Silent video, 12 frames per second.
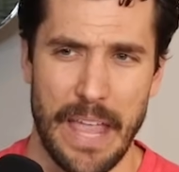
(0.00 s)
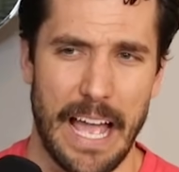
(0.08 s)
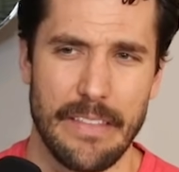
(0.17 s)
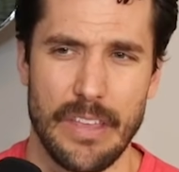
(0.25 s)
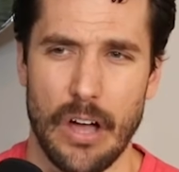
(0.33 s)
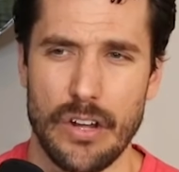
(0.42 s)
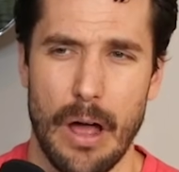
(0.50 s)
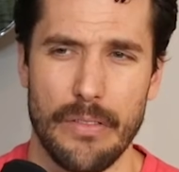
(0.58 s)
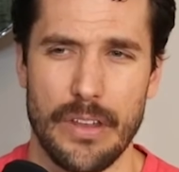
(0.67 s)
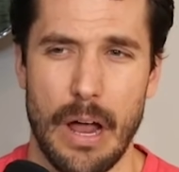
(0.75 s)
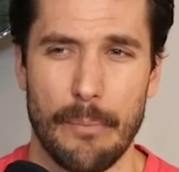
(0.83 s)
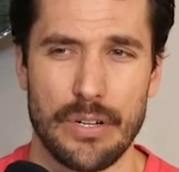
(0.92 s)

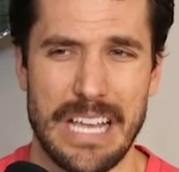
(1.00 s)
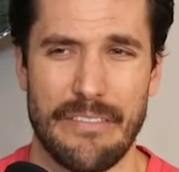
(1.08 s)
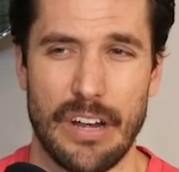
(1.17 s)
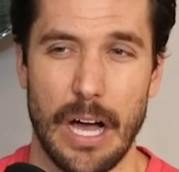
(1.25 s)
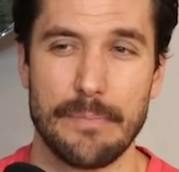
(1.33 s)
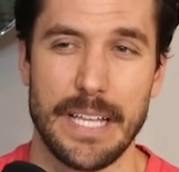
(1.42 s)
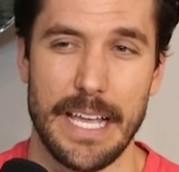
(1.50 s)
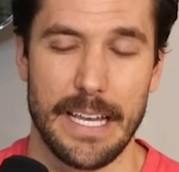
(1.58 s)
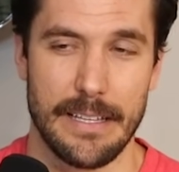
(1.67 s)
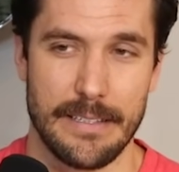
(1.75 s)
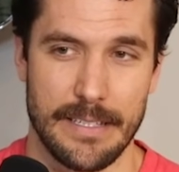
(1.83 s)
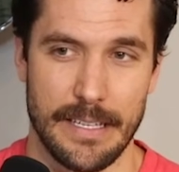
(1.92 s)
The numbers haven't
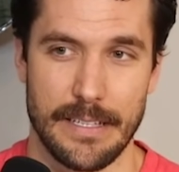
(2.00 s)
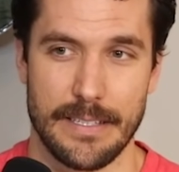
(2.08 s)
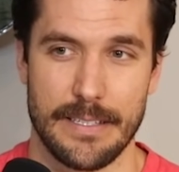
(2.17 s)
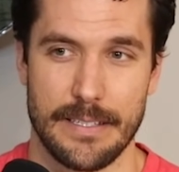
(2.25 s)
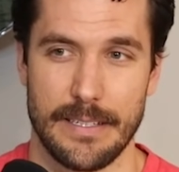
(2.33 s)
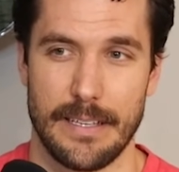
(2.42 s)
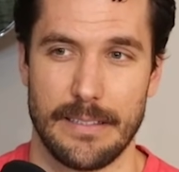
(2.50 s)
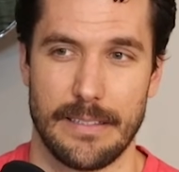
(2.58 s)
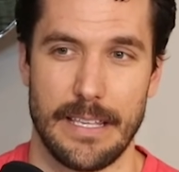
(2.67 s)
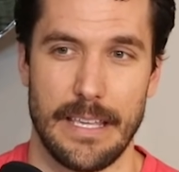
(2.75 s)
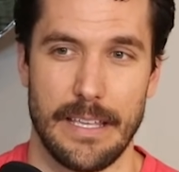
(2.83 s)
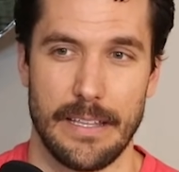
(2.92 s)
updated since
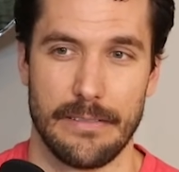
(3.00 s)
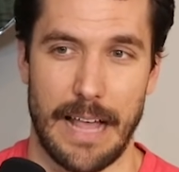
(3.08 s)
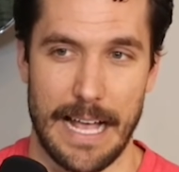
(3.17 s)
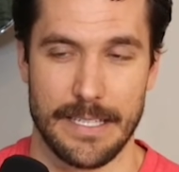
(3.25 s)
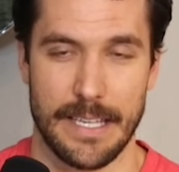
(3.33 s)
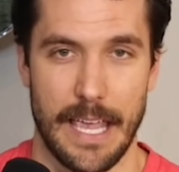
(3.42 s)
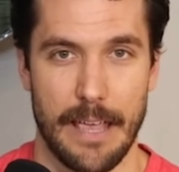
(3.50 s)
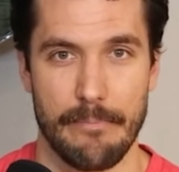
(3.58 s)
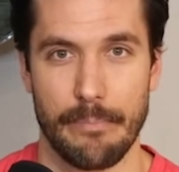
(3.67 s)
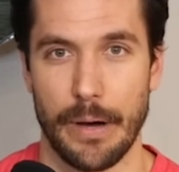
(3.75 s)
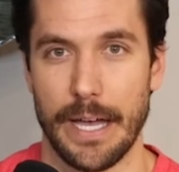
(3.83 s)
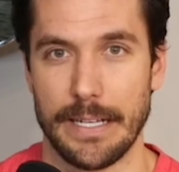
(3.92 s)
the last
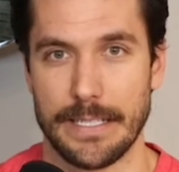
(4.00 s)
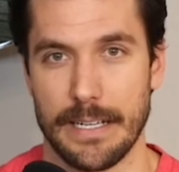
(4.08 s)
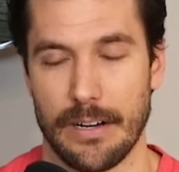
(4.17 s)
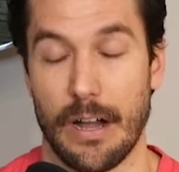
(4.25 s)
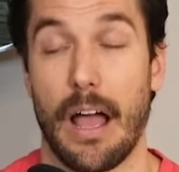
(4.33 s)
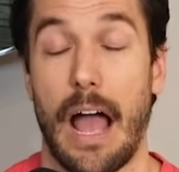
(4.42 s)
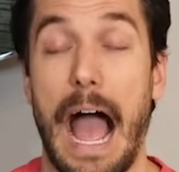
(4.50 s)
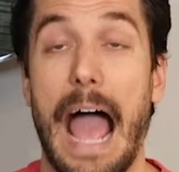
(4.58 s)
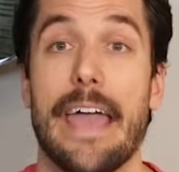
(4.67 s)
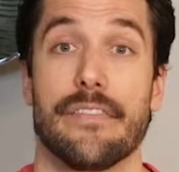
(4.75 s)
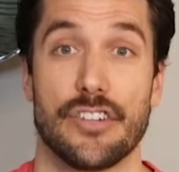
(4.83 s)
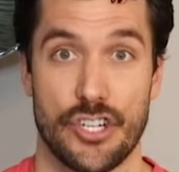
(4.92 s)
game, or
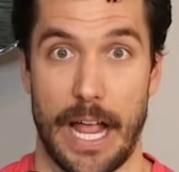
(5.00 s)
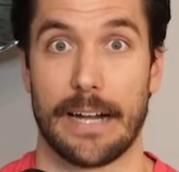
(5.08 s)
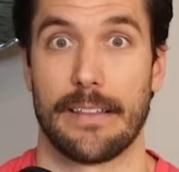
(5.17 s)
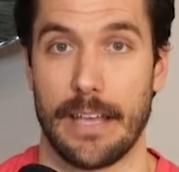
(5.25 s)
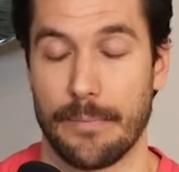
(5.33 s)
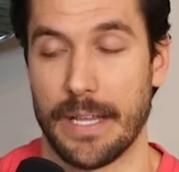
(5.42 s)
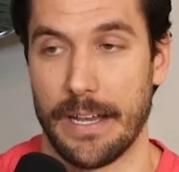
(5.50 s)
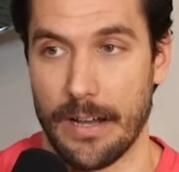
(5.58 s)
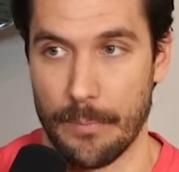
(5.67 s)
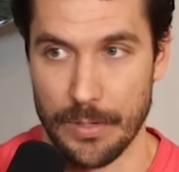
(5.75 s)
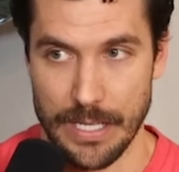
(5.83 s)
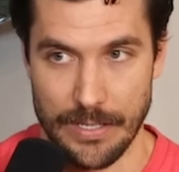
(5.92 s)
I haven't checked the updated
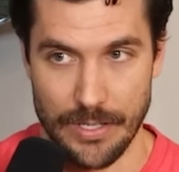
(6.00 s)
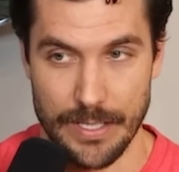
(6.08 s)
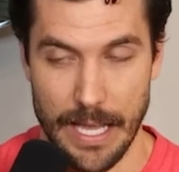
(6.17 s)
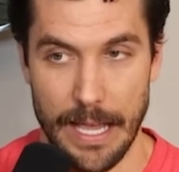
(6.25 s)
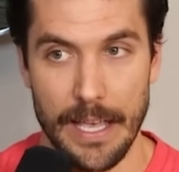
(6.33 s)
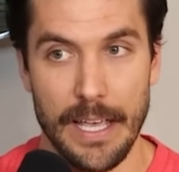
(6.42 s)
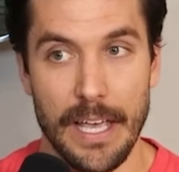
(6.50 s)
numbers, I should say.